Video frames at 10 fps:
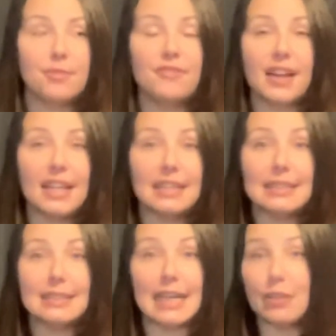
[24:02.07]
you find
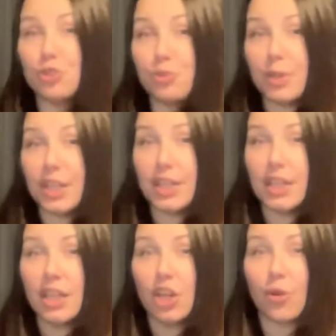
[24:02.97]
loungewear
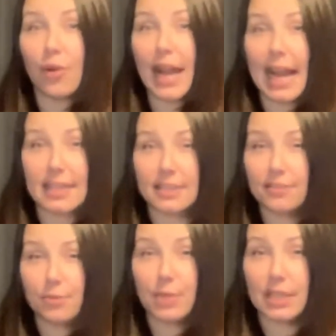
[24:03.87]
or
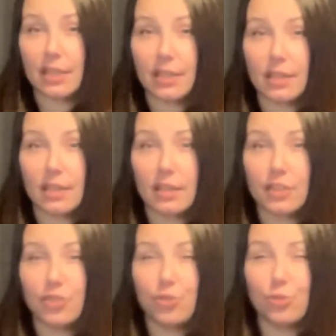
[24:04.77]
activewear,
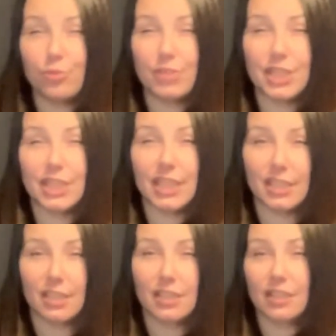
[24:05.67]
you
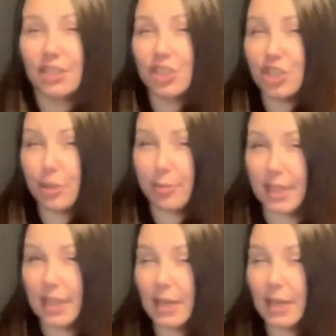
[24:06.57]
really should pick it